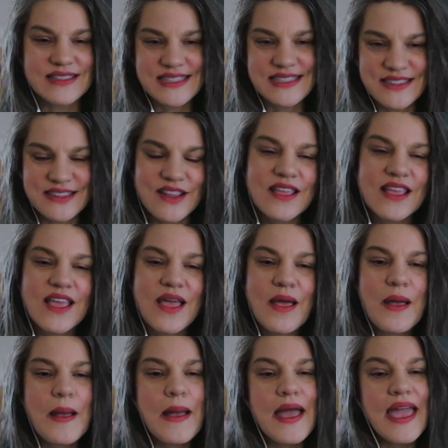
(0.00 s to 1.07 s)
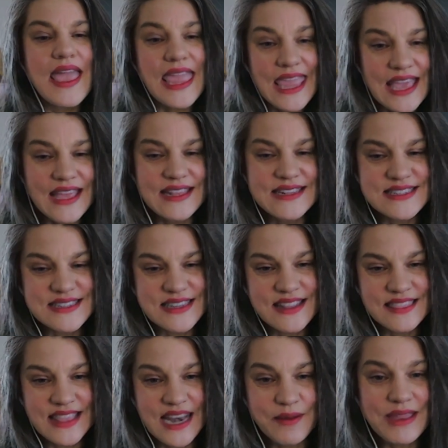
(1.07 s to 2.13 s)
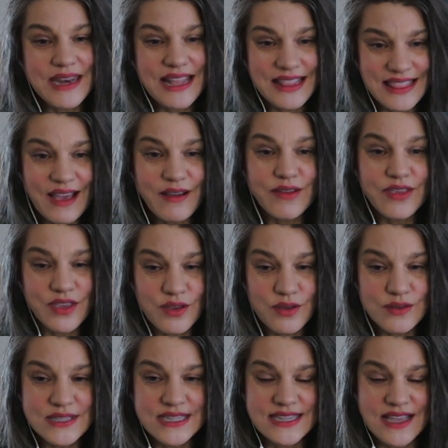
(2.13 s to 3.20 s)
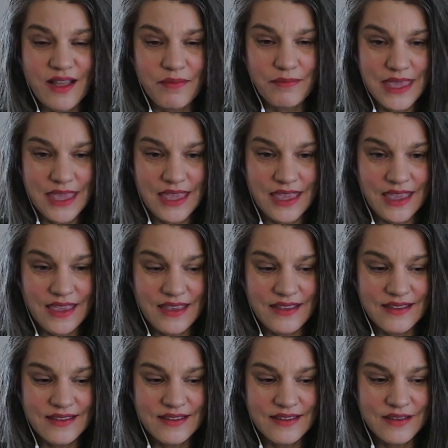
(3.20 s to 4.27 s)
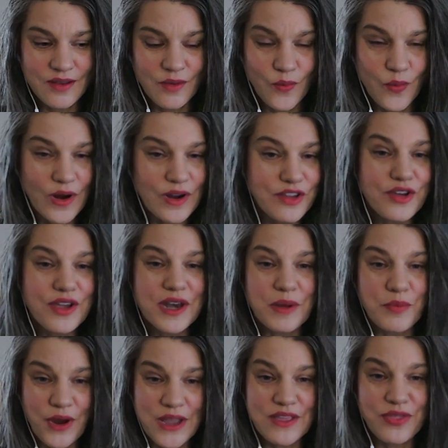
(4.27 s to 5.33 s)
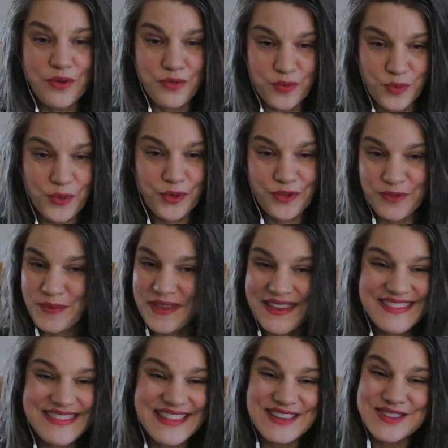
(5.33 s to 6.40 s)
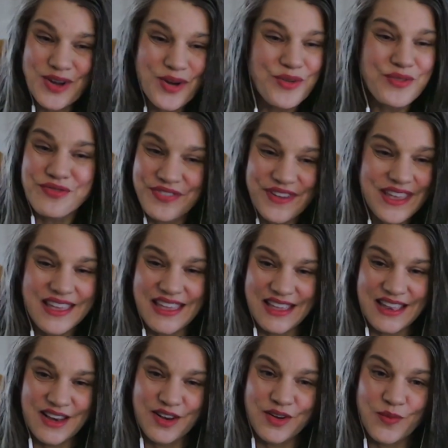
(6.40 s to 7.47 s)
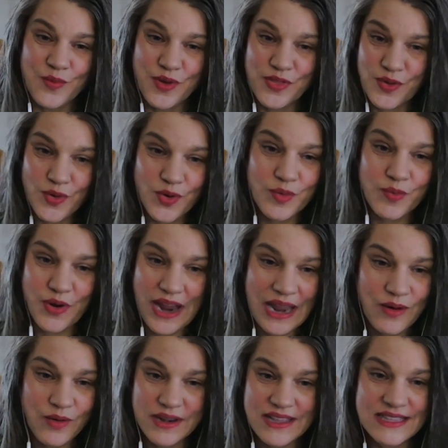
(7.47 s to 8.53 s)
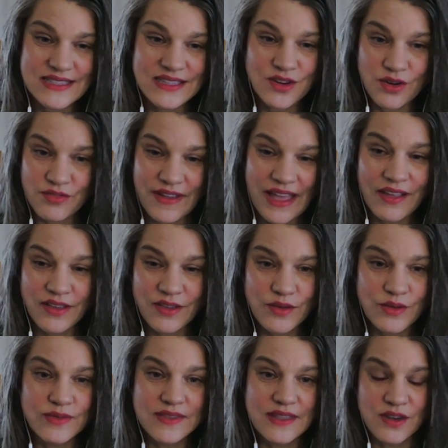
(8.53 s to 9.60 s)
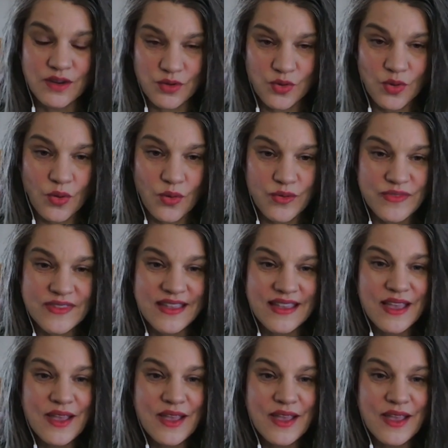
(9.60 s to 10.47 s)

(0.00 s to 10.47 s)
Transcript: And then I'm going to allow you to tell me where you're going to break those rules because they don't fit in with your priorities and your values and your goals.